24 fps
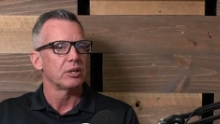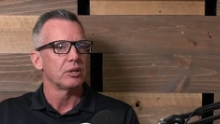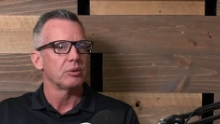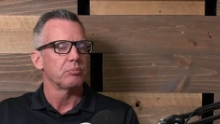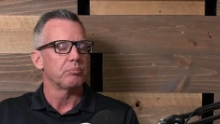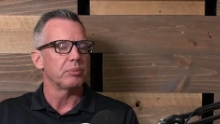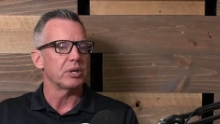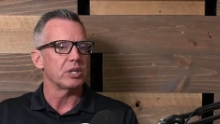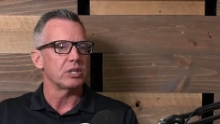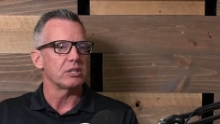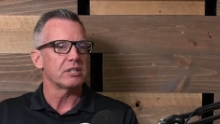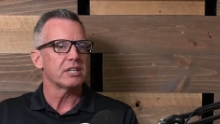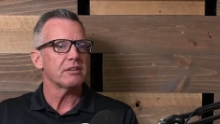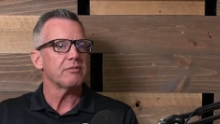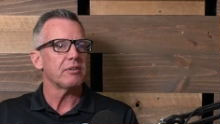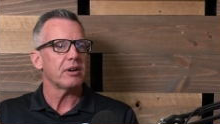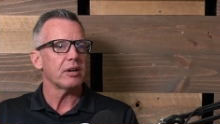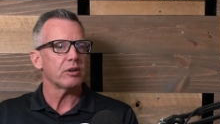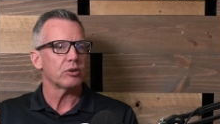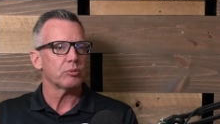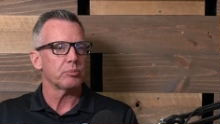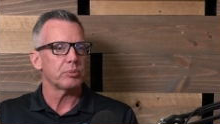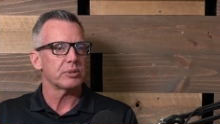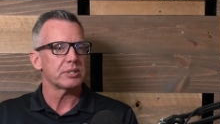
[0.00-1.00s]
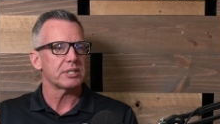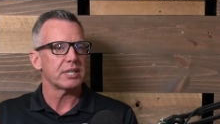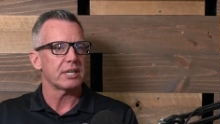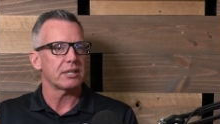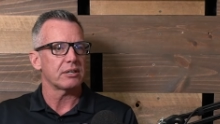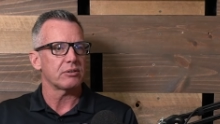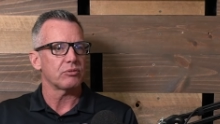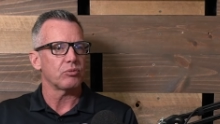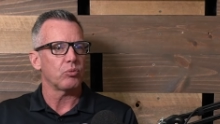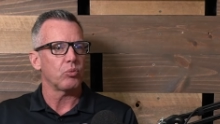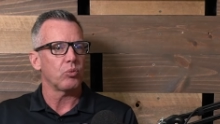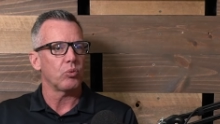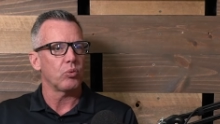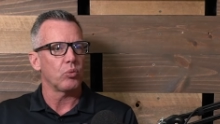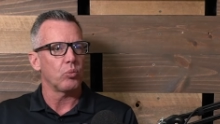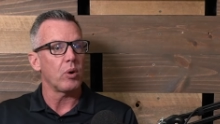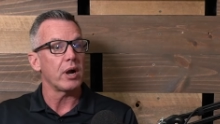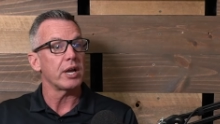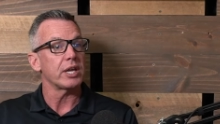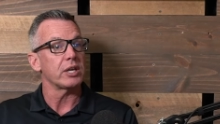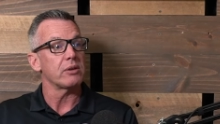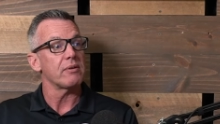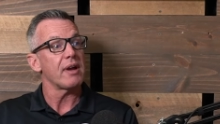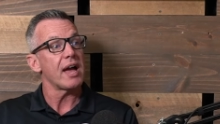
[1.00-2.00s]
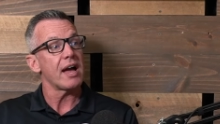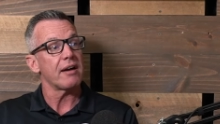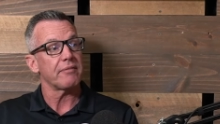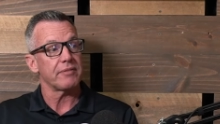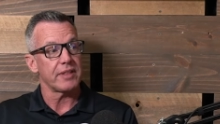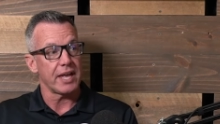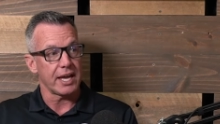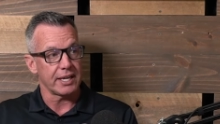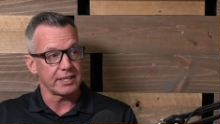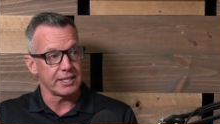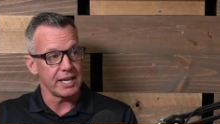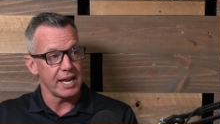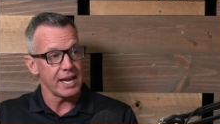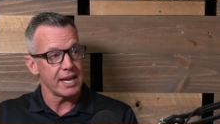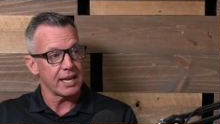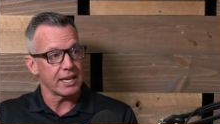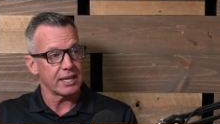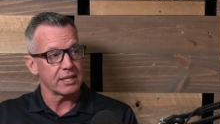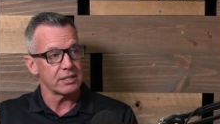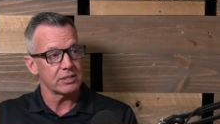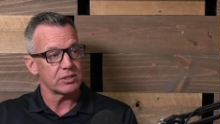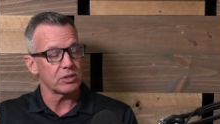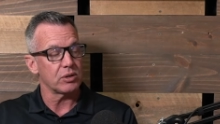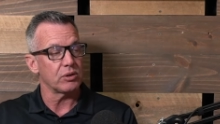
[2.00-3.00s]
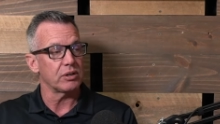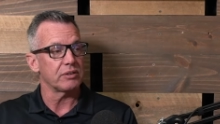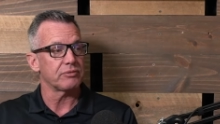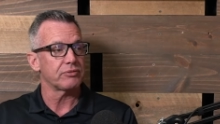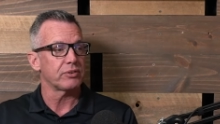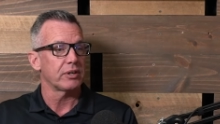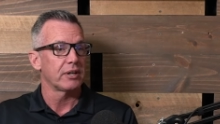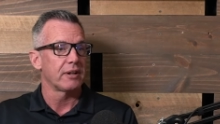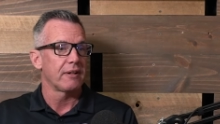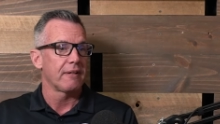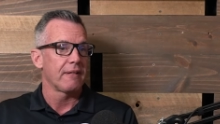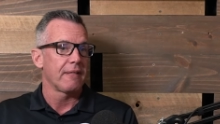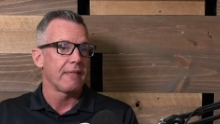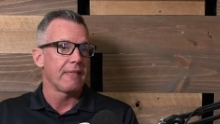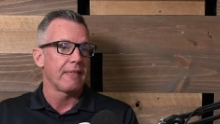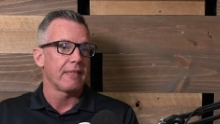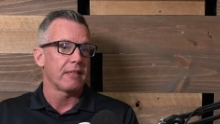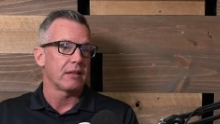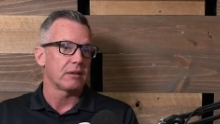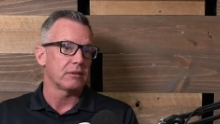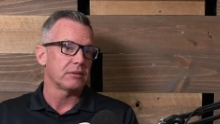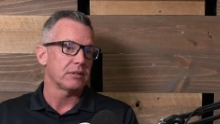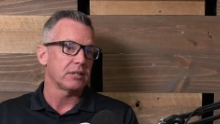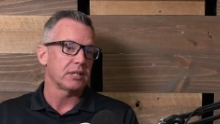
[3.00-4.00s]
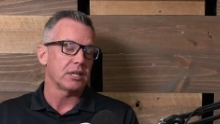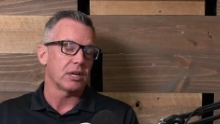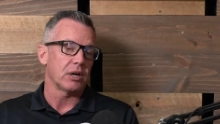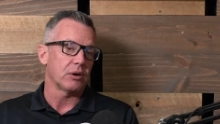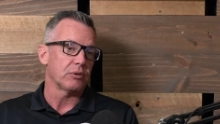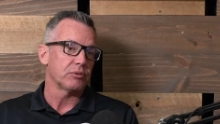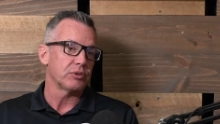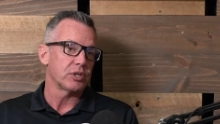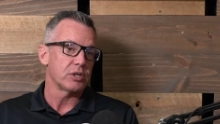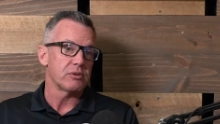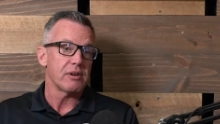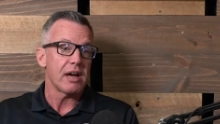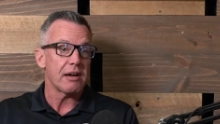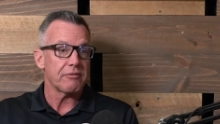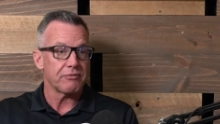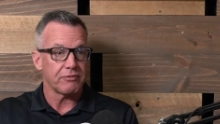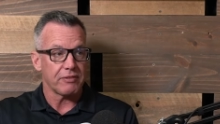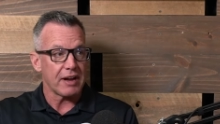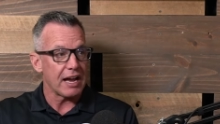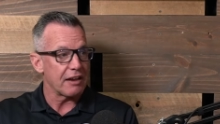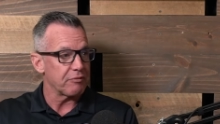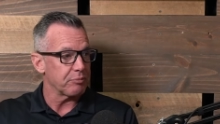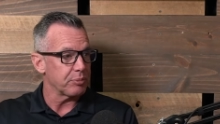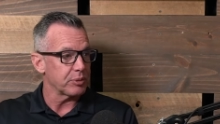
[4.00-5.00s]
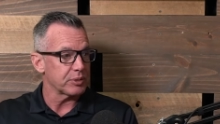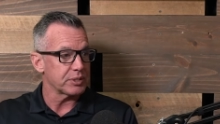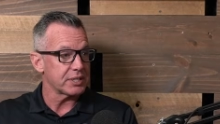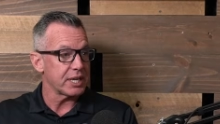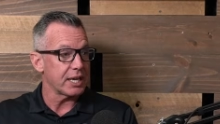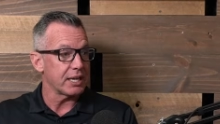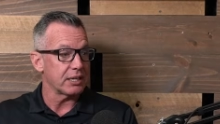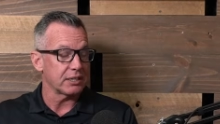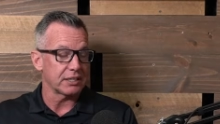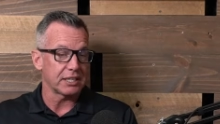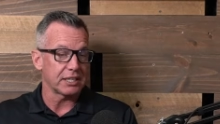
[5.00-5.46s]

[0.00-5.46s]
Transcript: but you give 100% of what you have that day. So if, you know, you have 5%,